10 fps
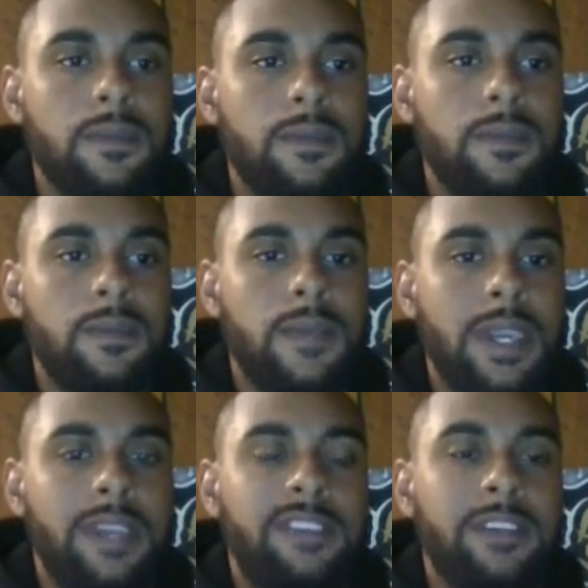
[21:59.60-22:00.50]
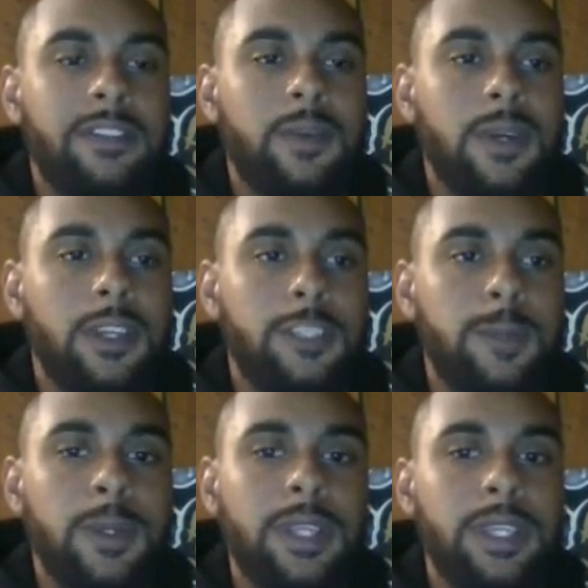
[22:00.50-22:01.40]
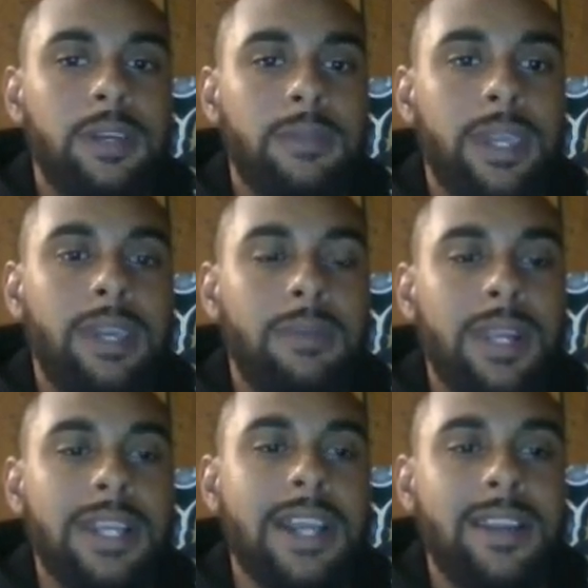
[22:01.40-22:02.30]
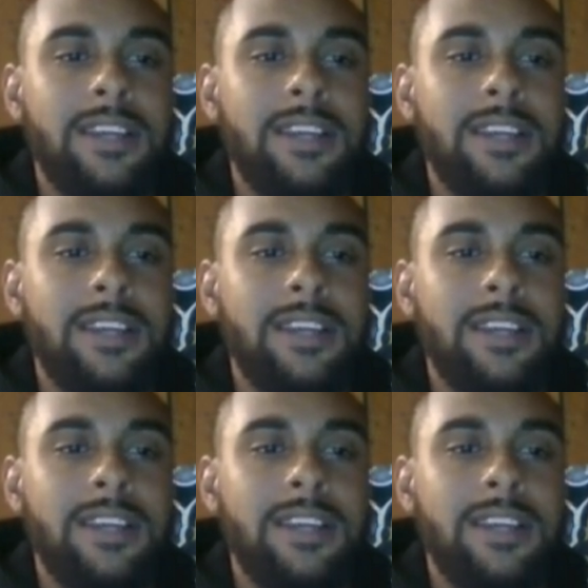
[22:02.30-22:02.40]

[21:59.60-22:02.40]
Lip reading: Man, such a well-spoken young man, but I gotta double